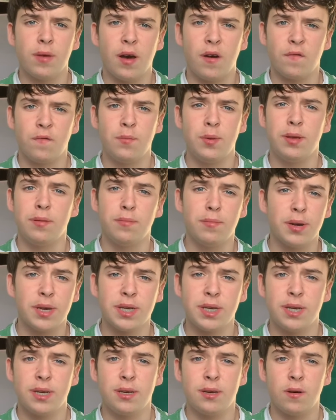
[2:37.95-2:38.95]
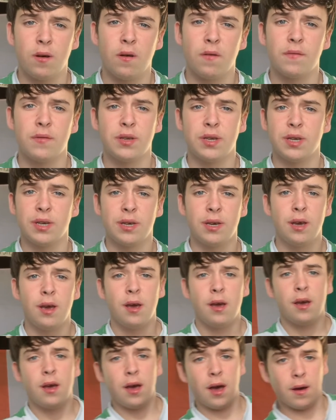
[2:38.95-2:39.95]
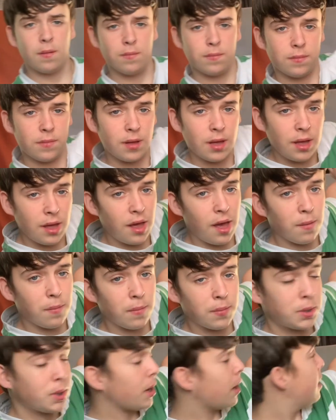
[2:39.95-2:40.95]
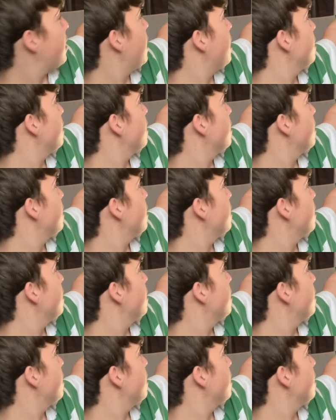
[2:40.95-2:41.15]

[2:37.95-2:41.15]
I've been busy, obviously. I'm trying